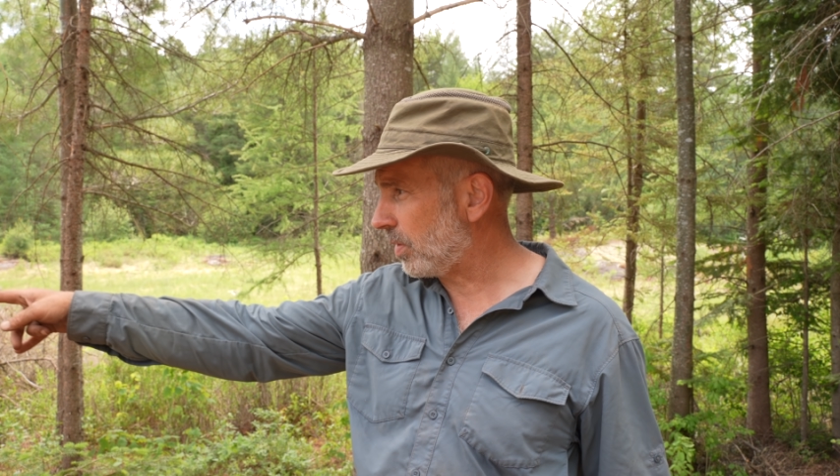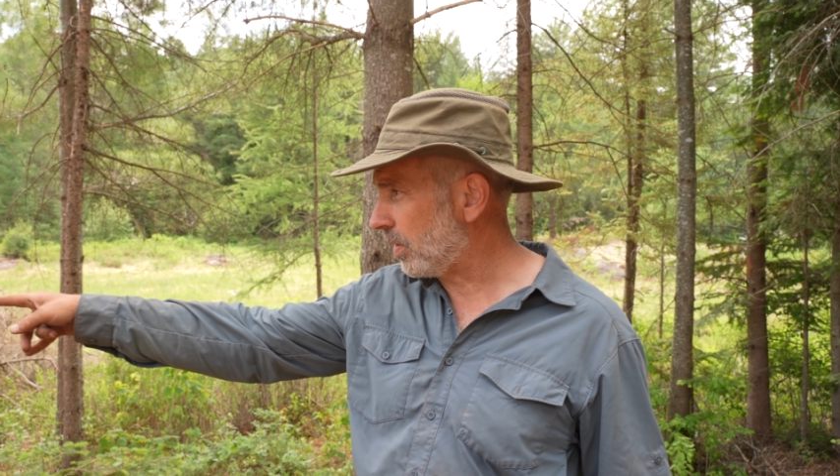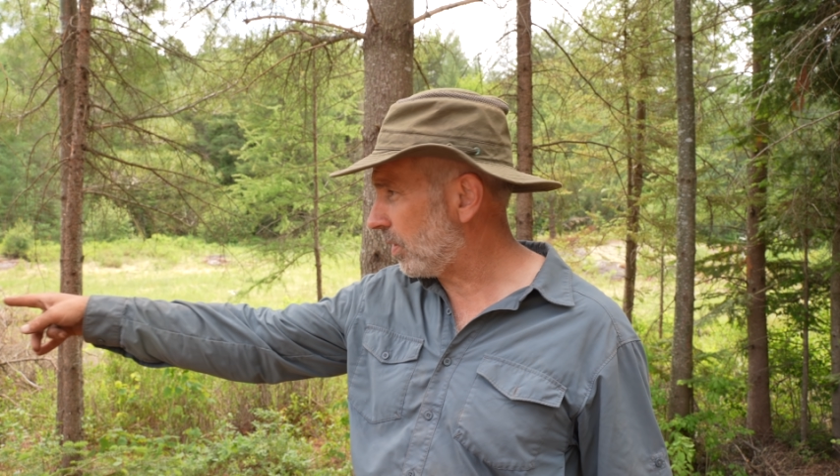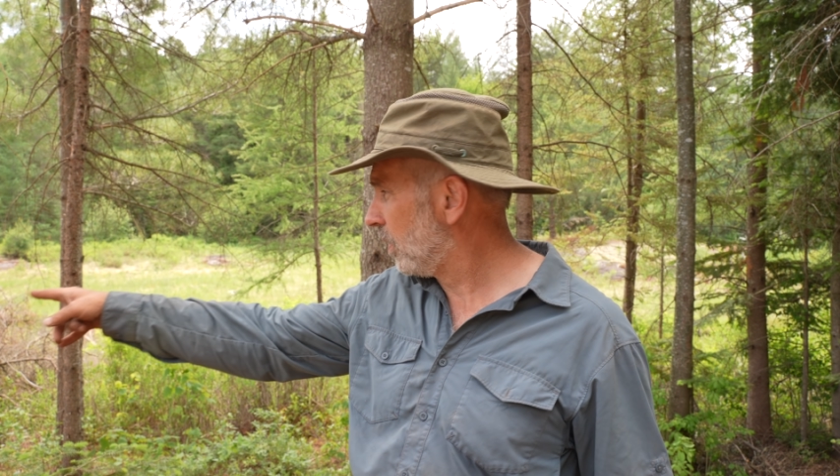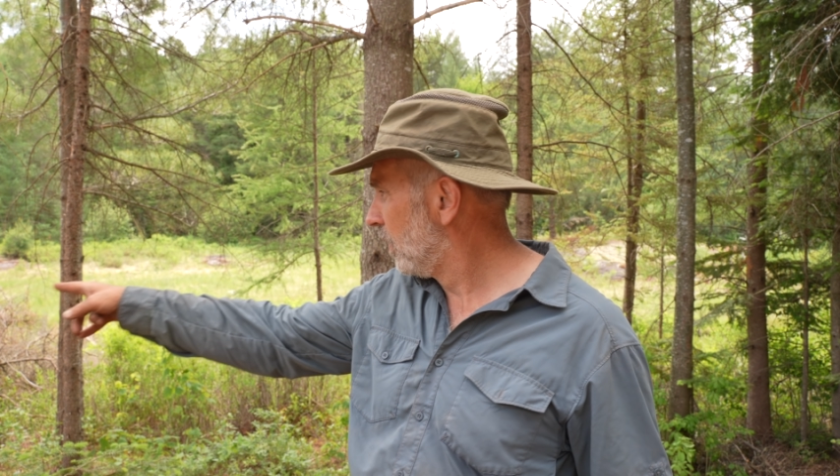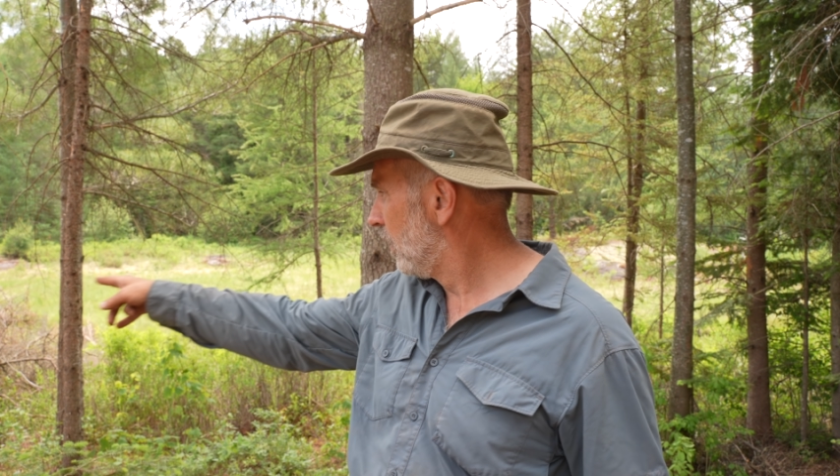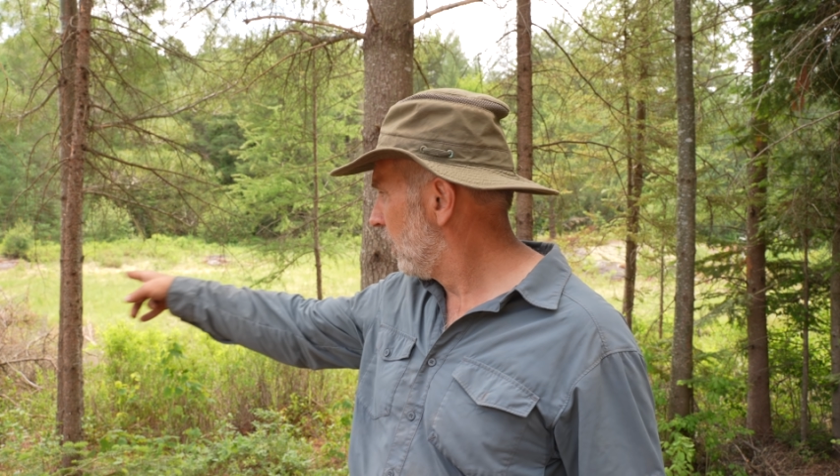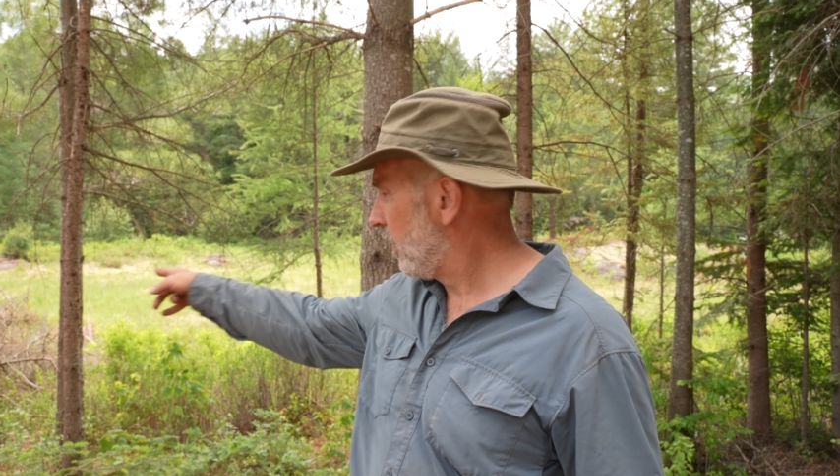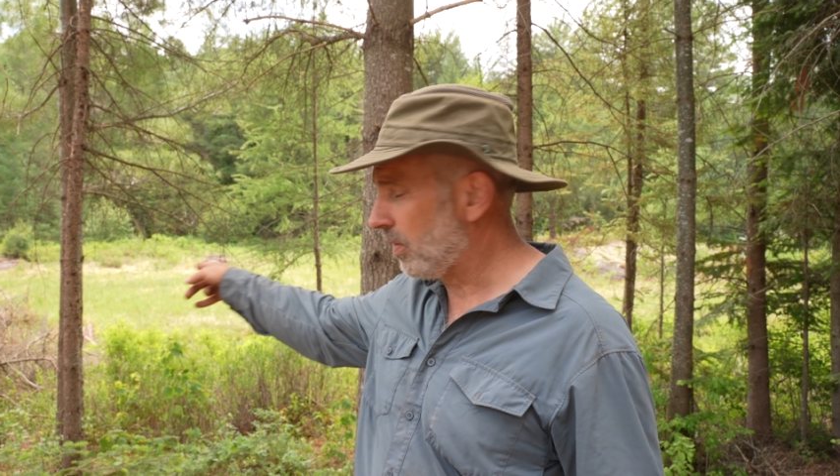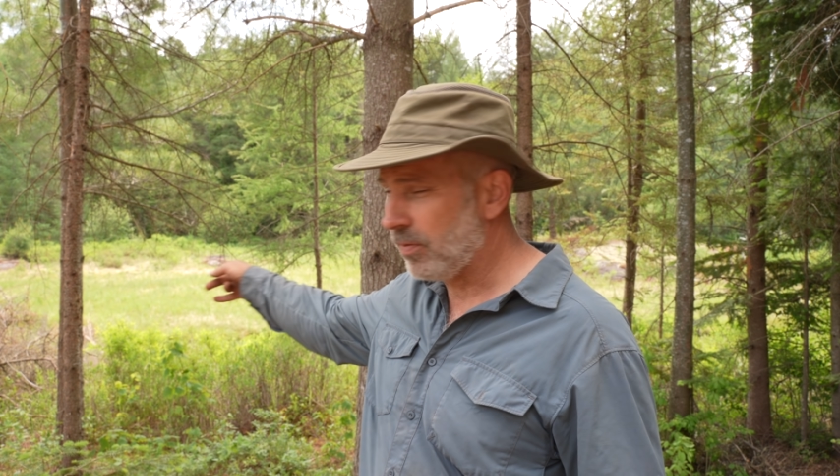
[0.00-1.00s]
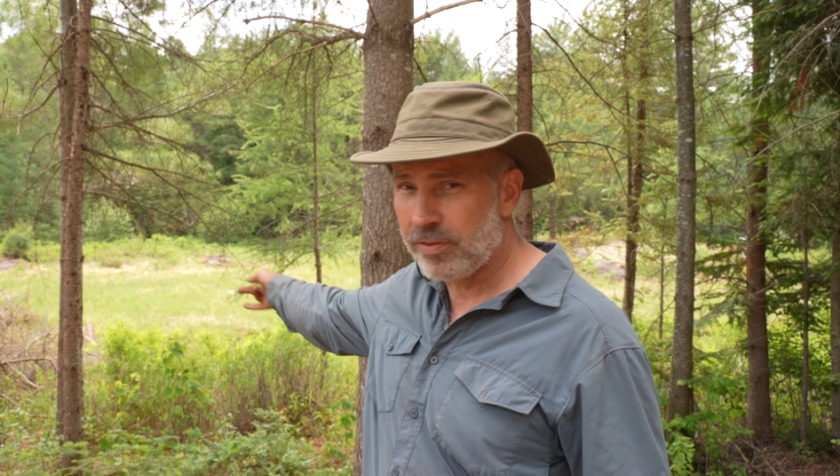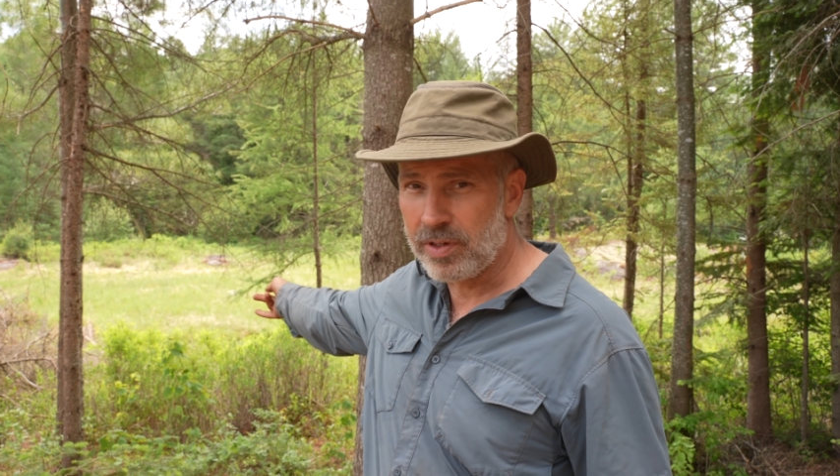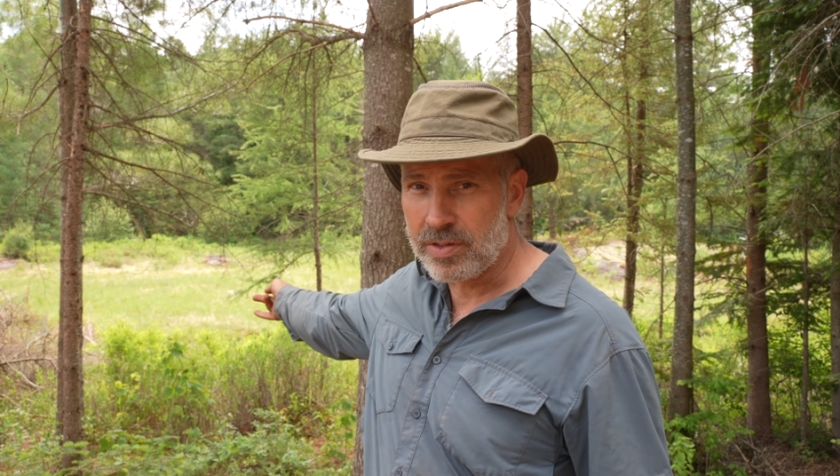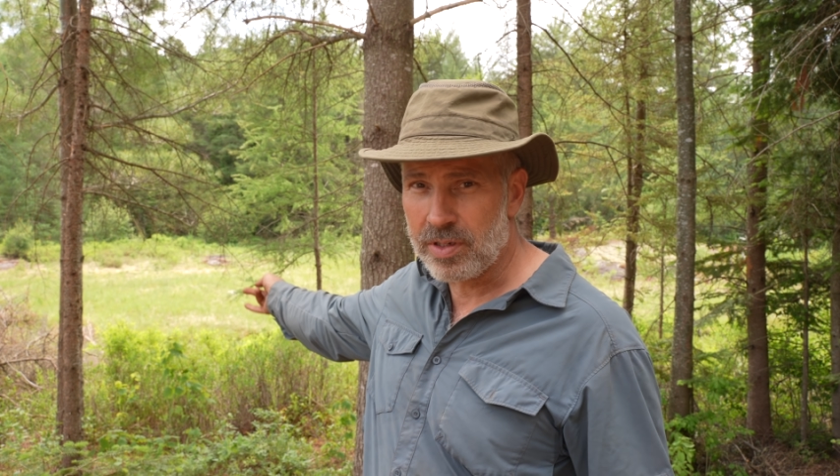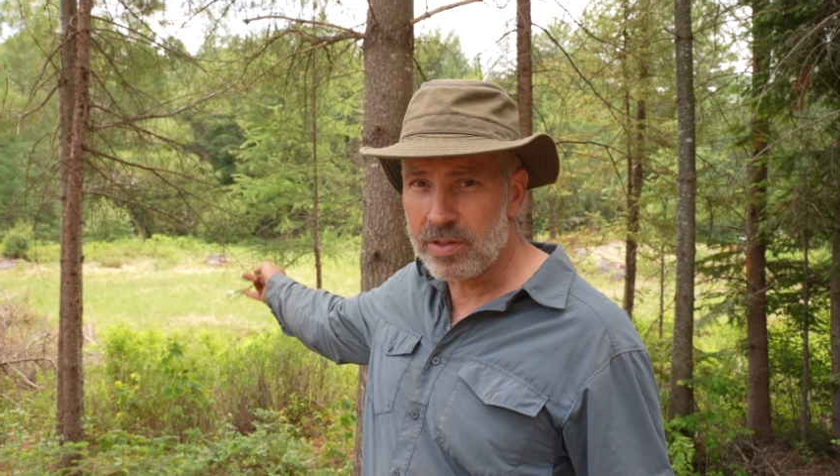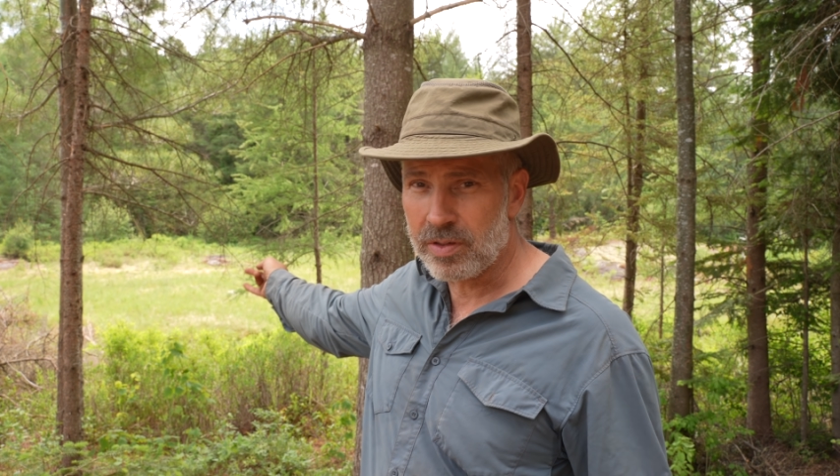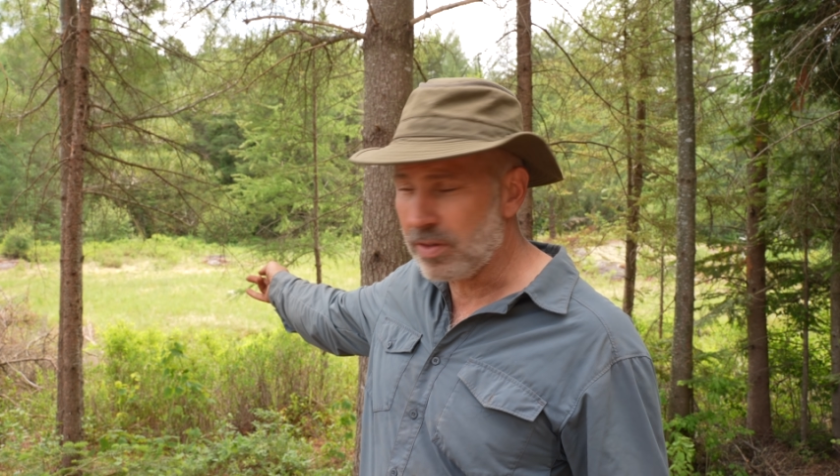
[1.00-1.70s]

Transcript: here and feeds into